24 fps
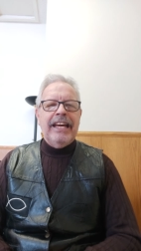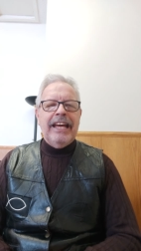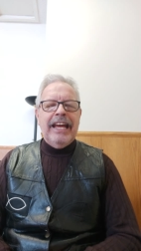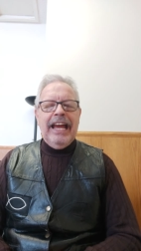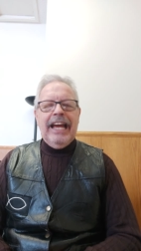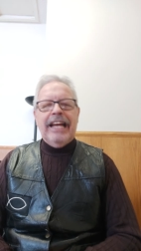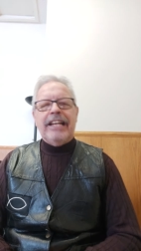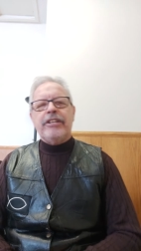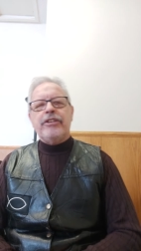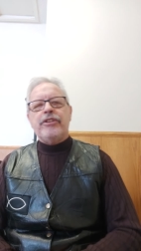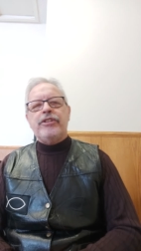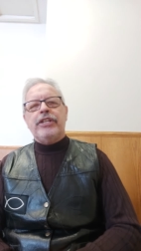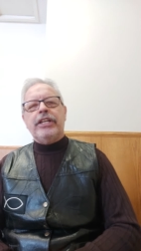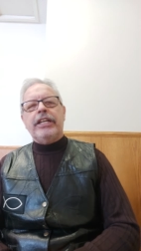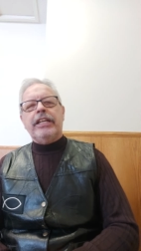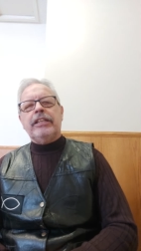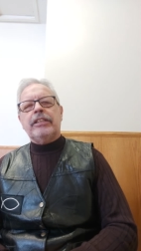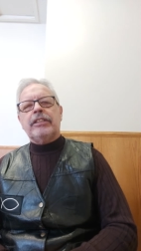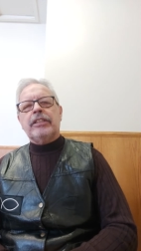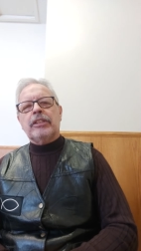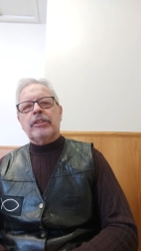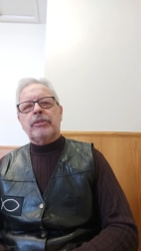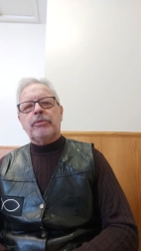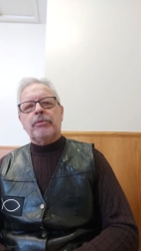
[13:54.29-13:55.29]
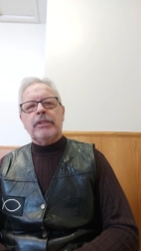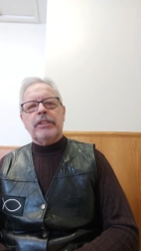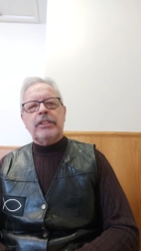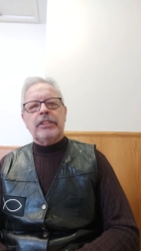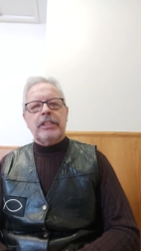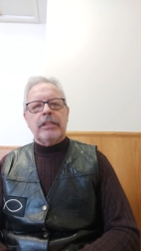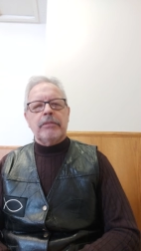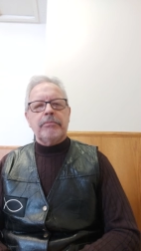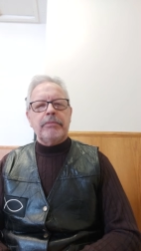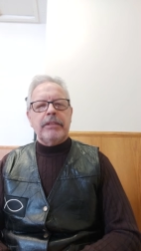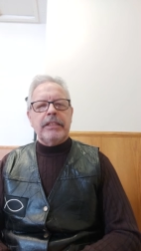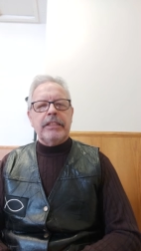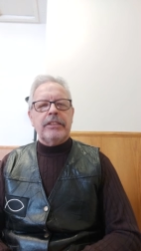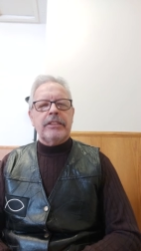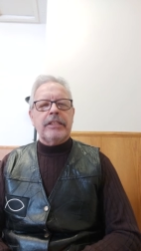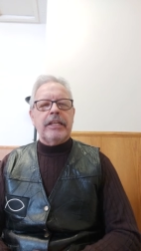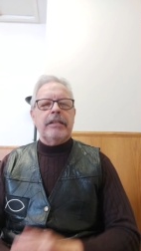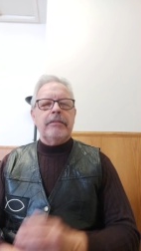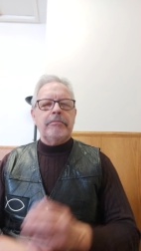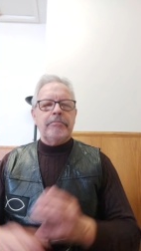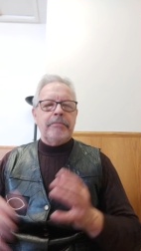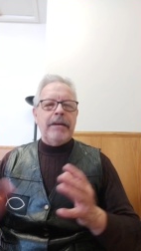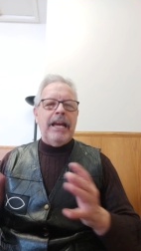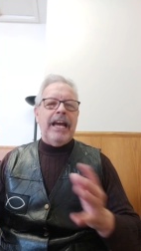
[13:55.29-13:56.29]
And Jesus would simply
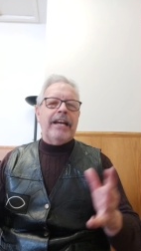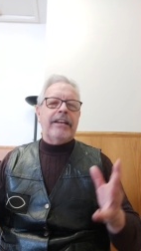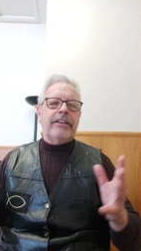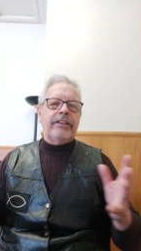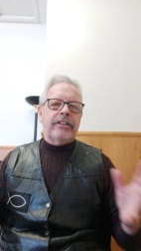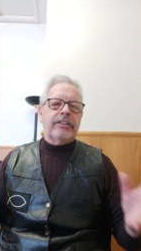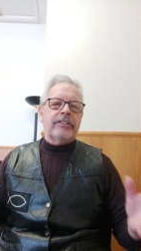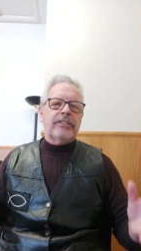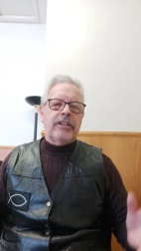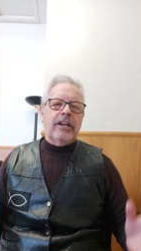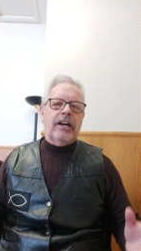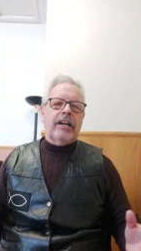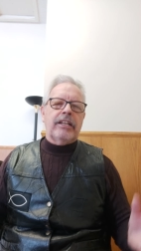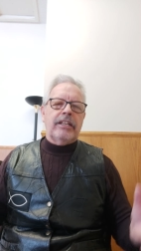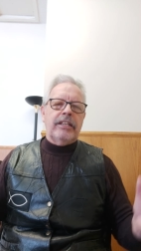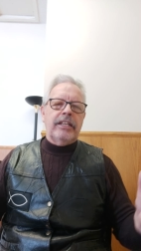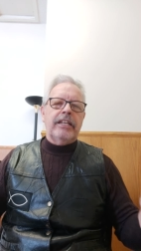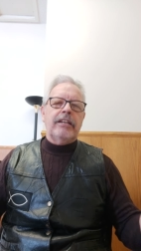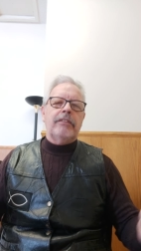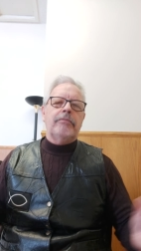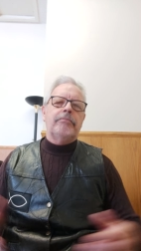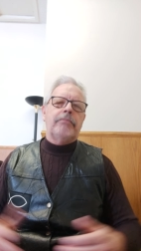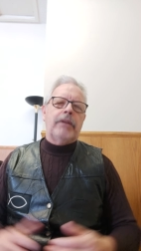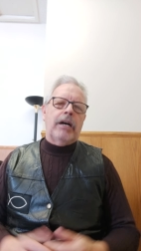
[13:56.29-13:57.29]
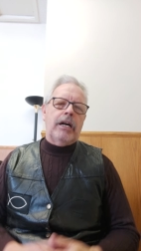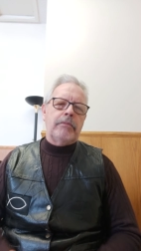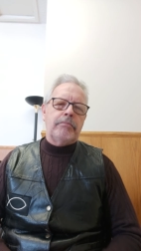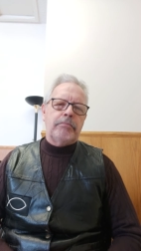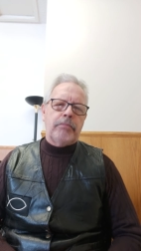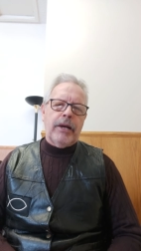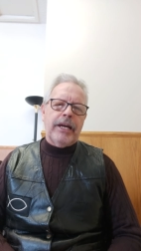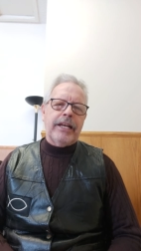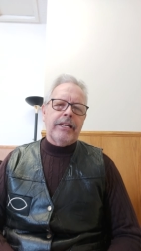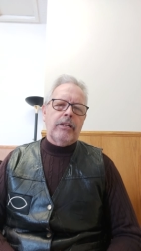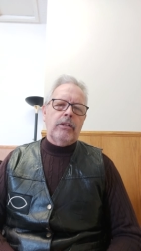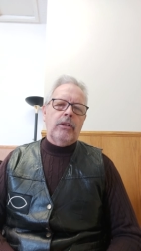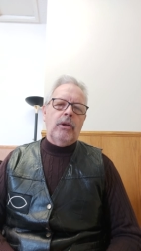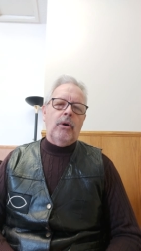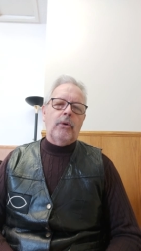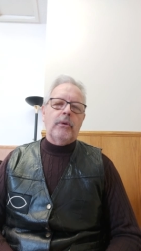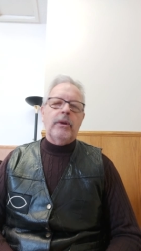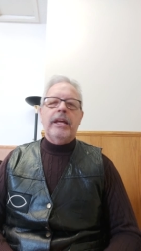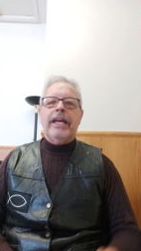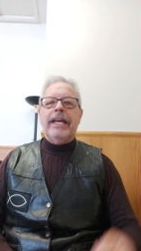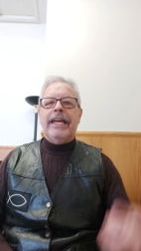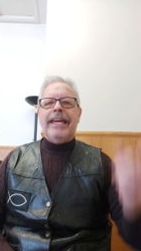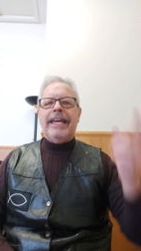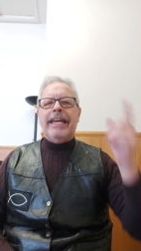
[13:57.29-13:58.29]
say, Man does not live by bread
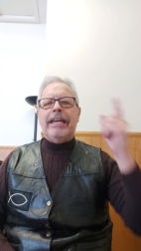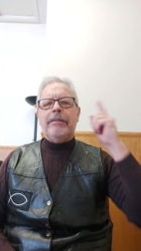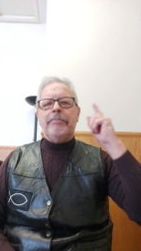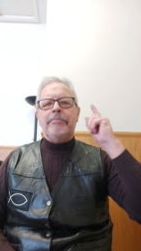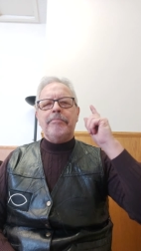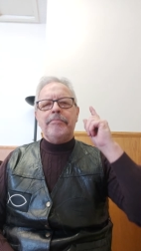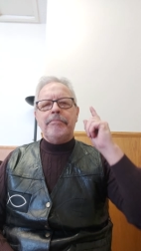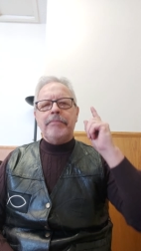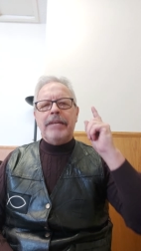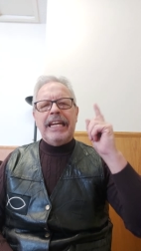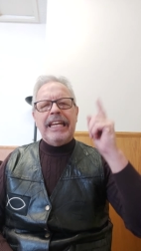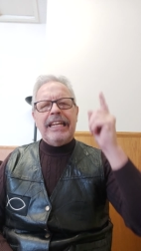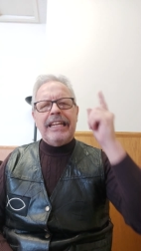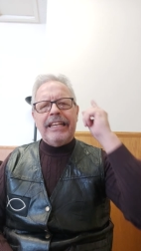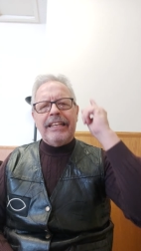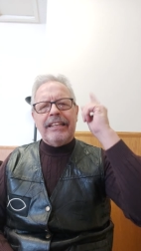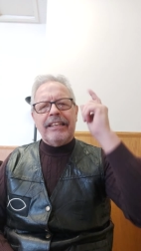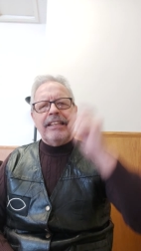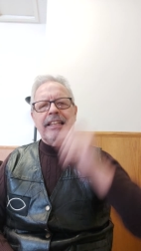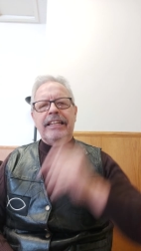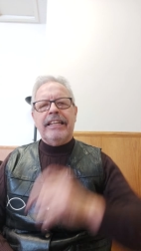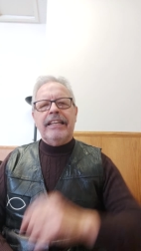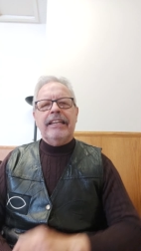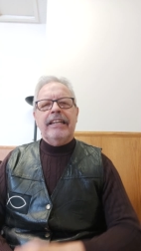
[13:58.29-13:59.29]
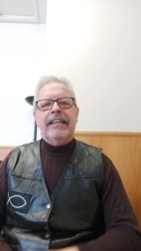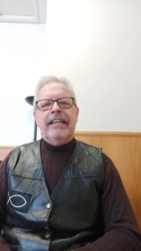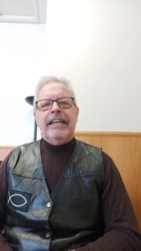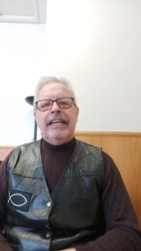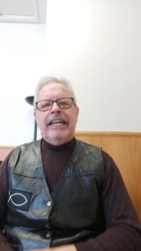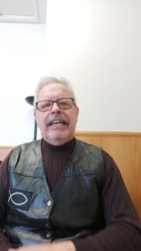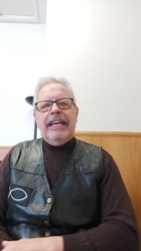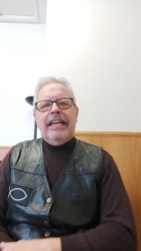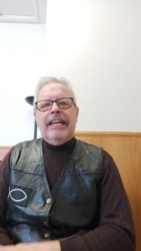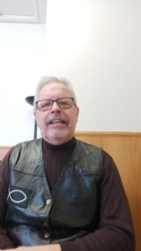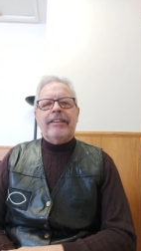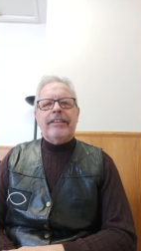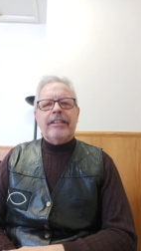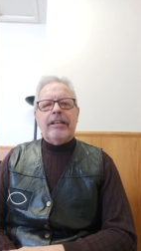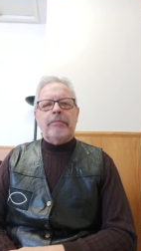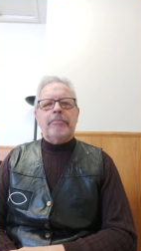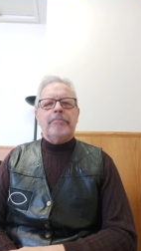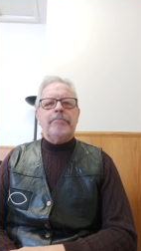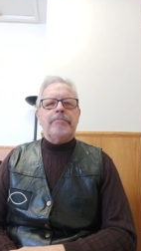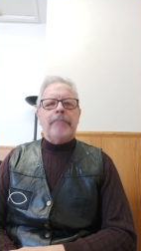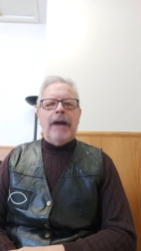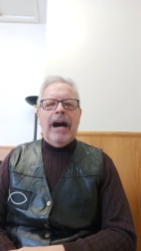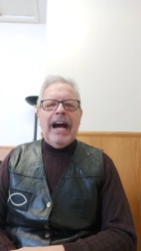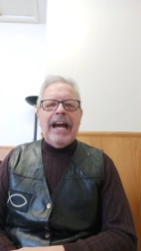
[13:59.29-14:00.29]
alone. Immediately, in the
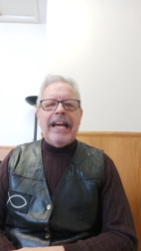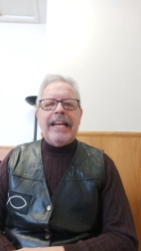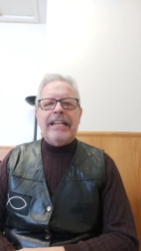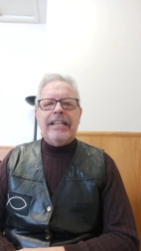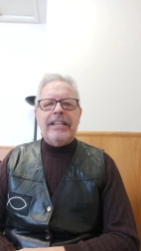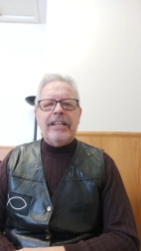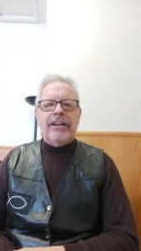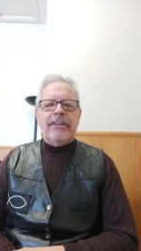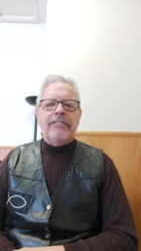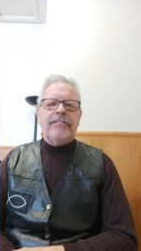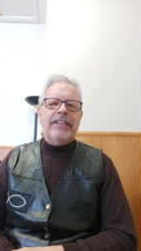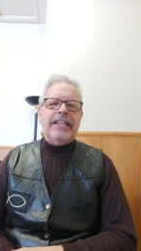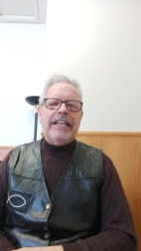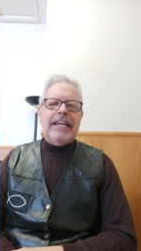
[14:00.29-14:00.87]
mind of